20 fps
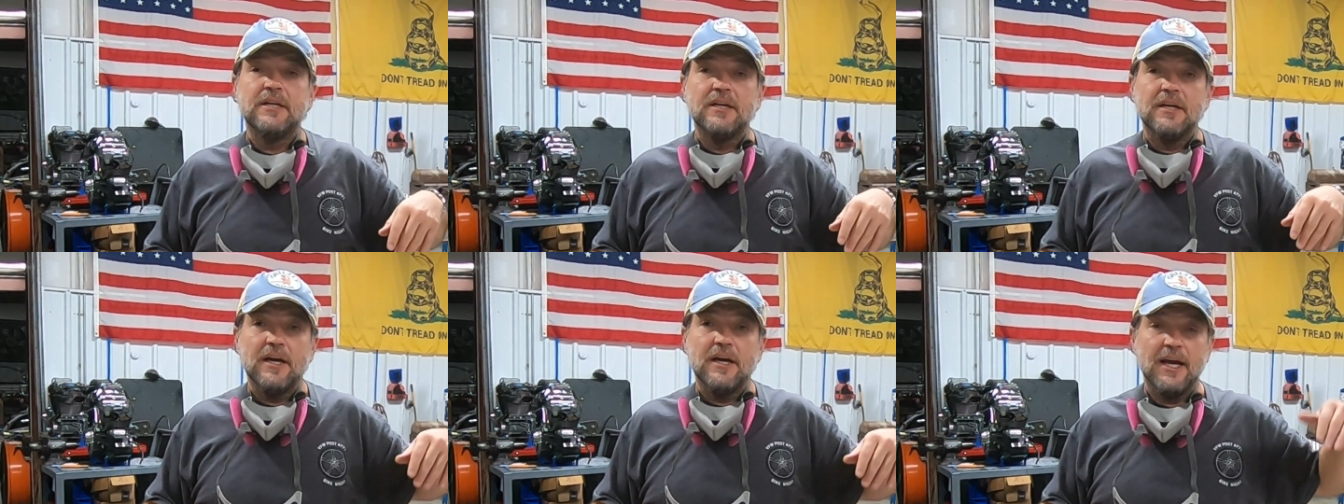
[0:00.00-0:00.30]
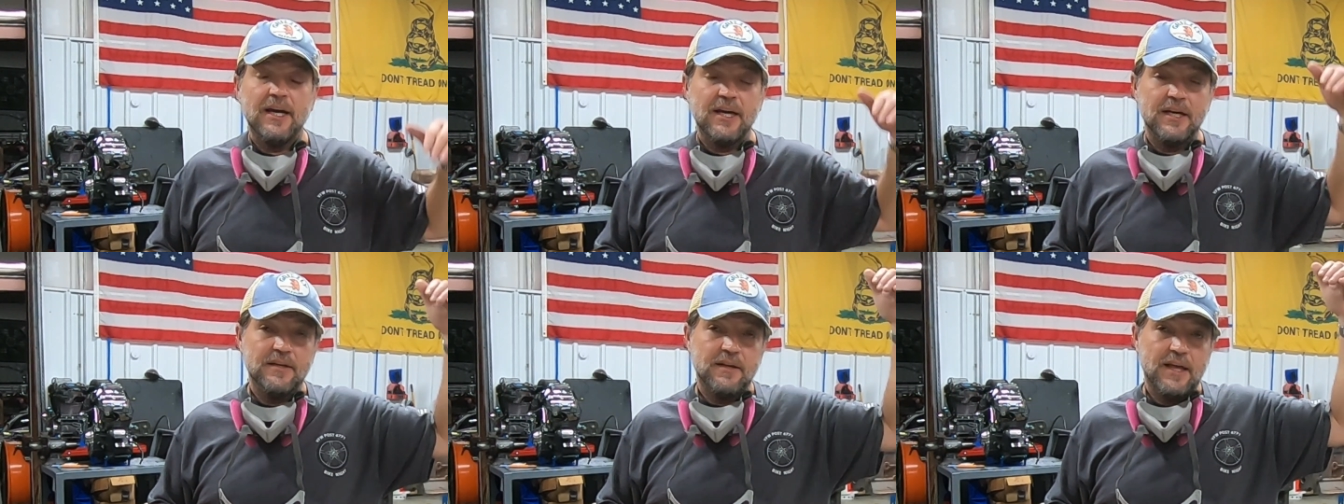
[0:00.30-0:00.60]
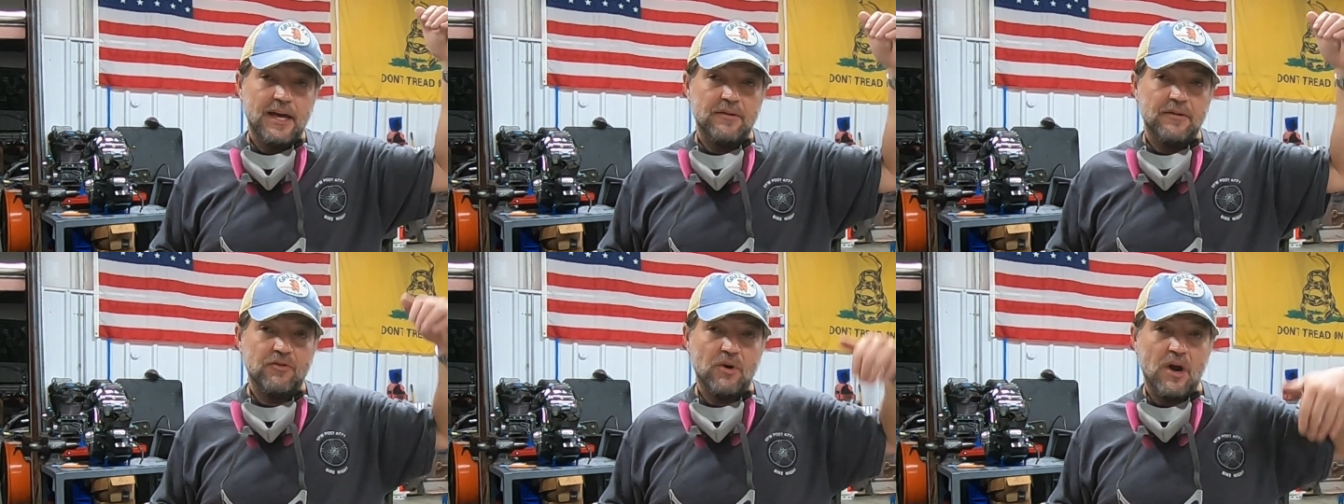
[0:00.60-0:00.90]
and
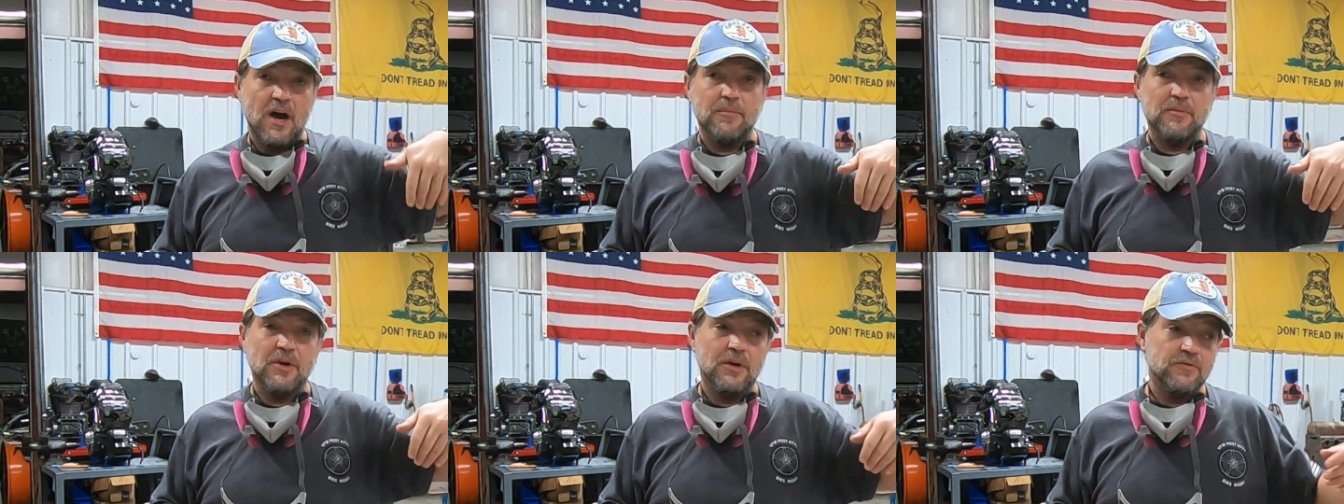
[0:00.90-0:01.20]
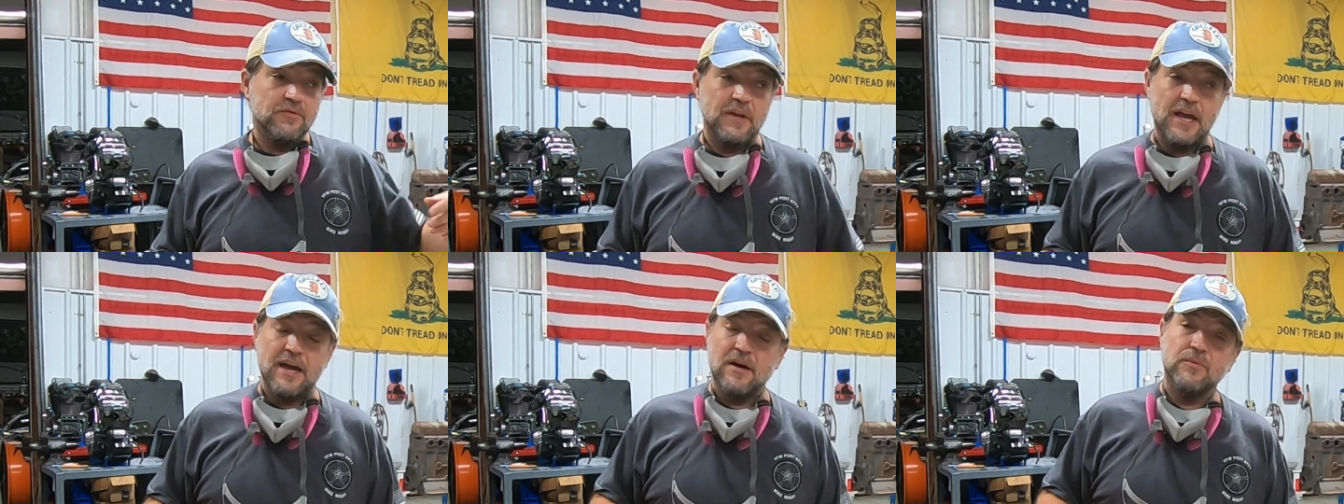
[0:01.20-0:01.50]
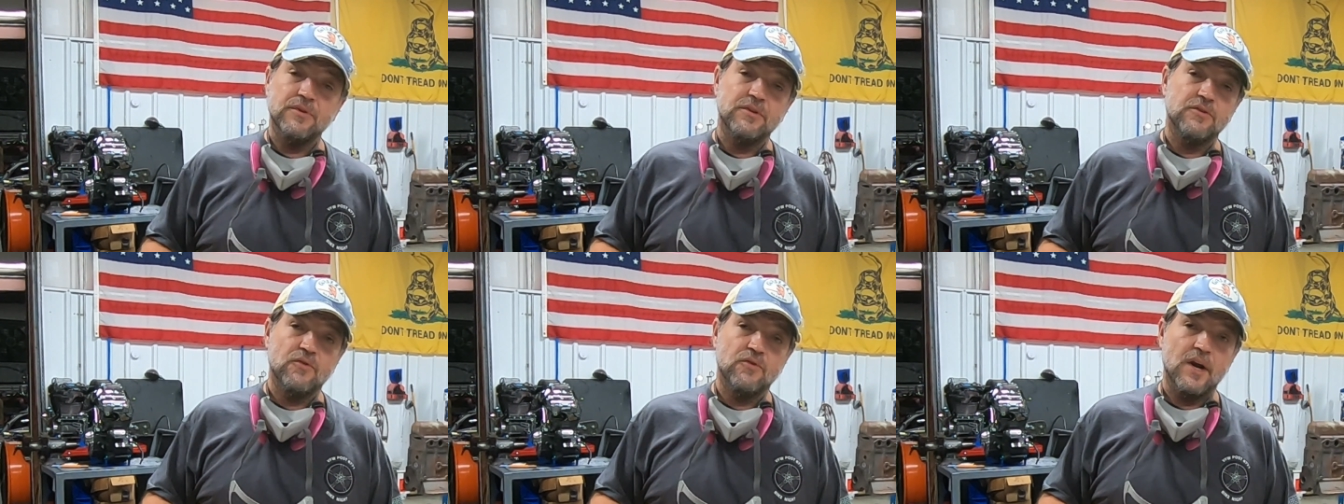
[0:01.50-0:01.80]
that drop goes down
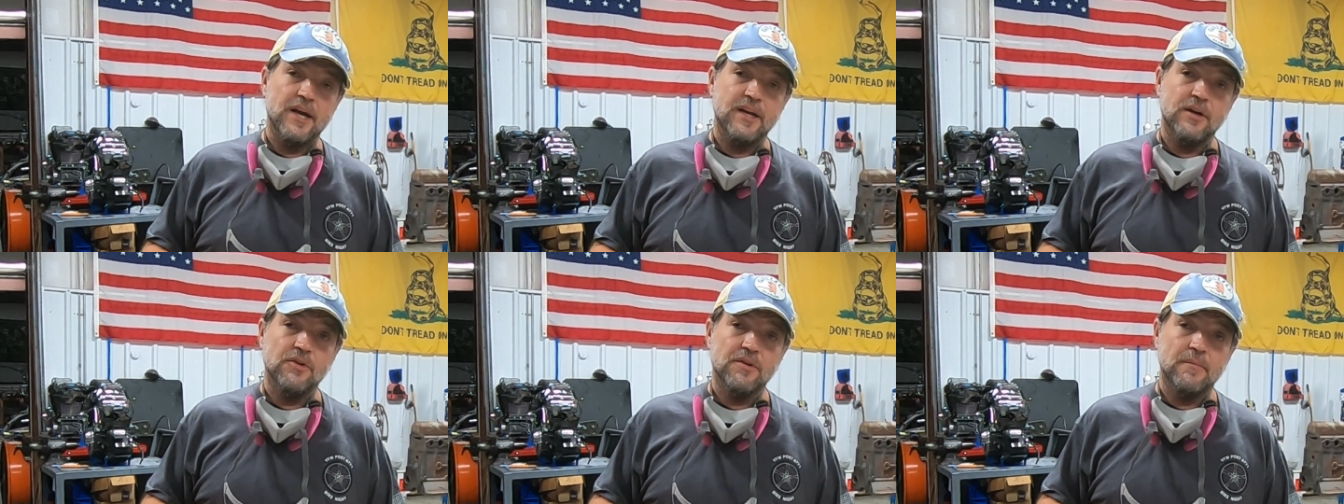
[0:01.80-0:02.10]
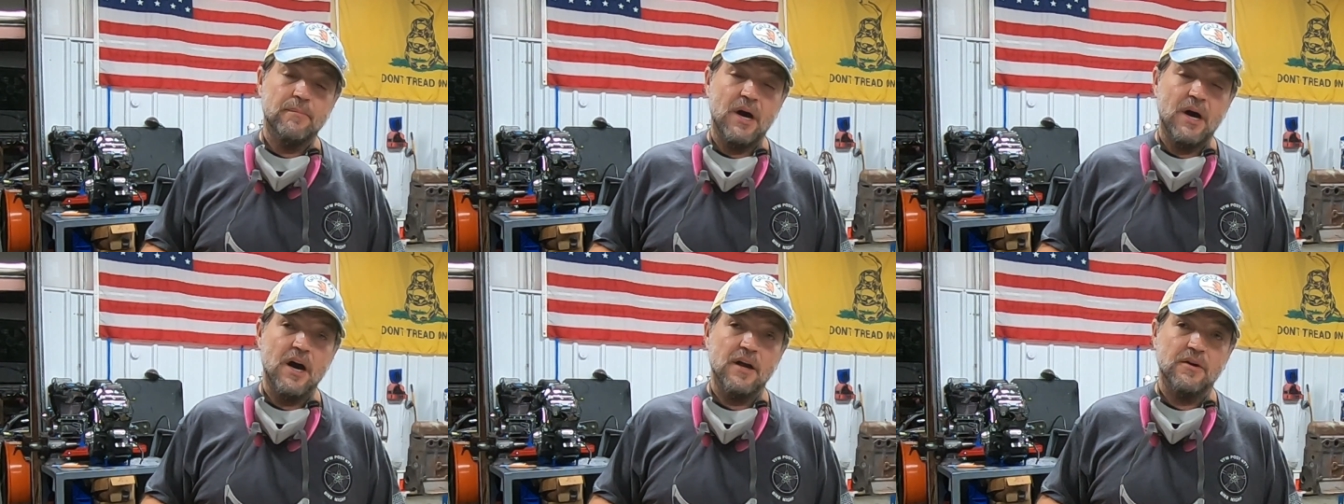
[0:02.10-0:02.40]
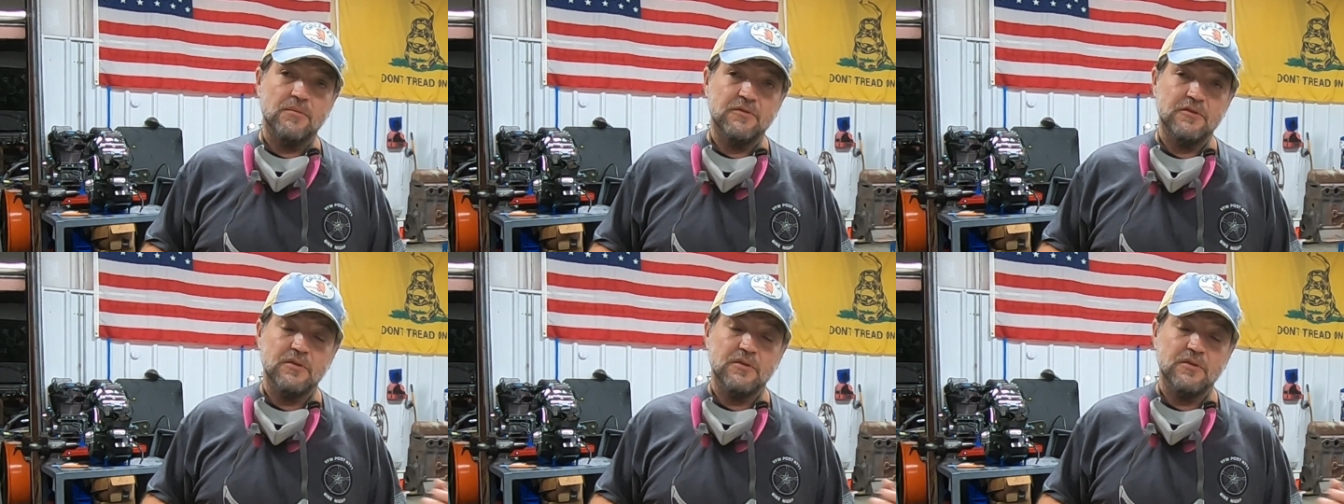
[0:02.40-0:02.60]
with a drain on the bottom.